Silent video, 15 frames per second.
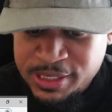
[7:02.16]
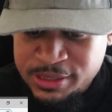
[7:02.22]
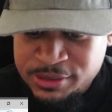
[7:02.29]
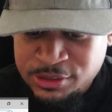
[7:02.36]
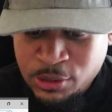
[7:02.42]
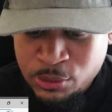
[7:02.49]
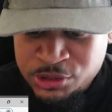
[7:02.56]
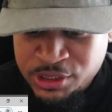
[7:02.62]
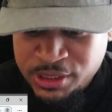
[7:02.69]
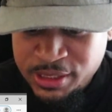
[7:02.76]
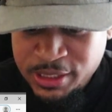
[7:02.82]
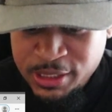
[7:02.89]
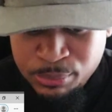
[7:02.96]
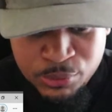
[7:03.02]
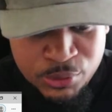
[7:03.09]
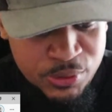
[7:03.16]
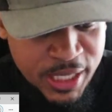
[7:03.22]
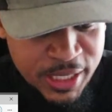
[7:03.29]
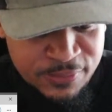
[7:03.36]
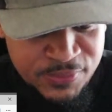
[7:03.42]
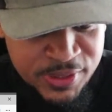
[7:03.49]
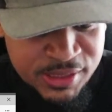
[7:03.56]
is socially liberal
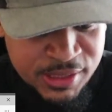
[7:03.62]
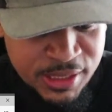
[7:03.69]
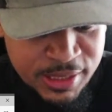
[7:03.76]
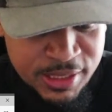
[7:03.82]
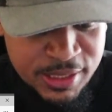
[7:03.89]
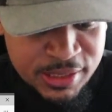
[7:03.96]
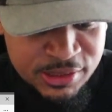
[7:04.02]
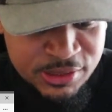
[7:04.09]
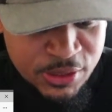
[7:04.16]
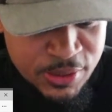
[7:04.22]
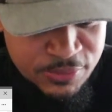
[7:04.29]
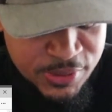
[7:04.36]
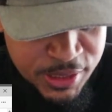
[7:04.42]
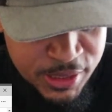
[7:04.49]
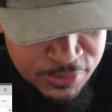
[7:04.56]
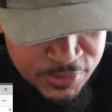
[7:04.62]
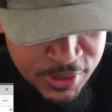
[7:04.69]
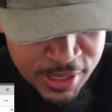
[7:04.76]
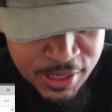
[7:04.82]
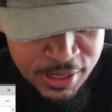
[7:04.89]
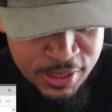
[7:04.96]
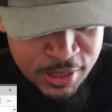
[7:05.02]
and fiscally conservative.
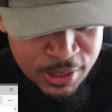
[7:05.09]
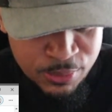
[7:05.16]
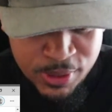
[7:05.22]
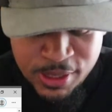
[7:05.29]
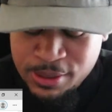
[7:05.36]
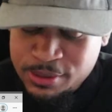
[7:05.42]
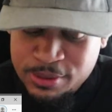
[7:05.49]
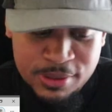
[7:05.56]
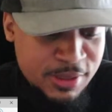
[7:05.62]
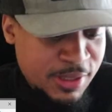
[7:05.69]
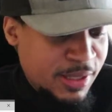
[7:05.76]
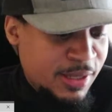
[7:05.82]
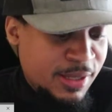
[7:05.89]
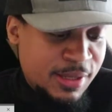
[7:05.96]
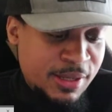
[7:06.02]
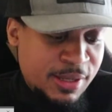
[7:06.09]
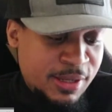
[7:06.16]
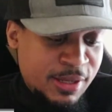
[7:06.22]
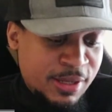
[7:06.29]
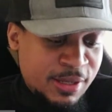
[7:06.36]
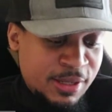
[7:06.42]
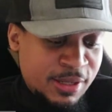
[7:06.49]
Well,
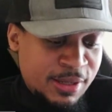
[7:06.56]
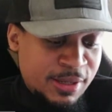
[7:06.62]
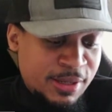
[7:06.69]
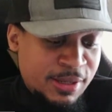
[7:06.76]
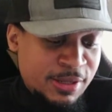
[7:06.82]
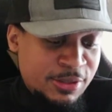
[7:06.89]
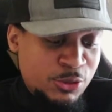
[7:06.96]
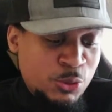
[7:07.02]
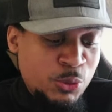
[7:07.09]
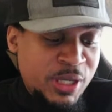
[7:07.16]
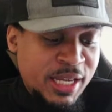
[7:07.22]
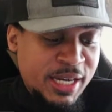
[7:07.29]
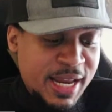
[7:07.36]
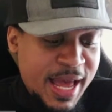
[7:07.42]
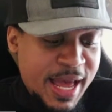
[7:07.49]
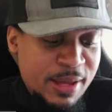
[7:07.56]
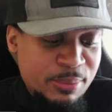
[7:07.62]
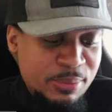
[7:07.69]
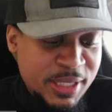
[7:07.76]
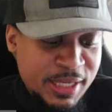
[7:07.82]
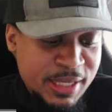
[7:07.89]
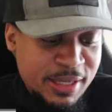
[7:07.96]
you
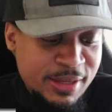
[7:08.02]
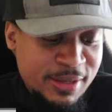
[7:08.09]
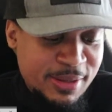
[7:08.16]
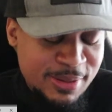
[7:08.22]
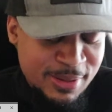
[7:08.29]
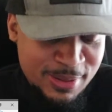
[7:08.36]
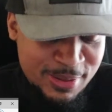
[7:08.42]
cannot be.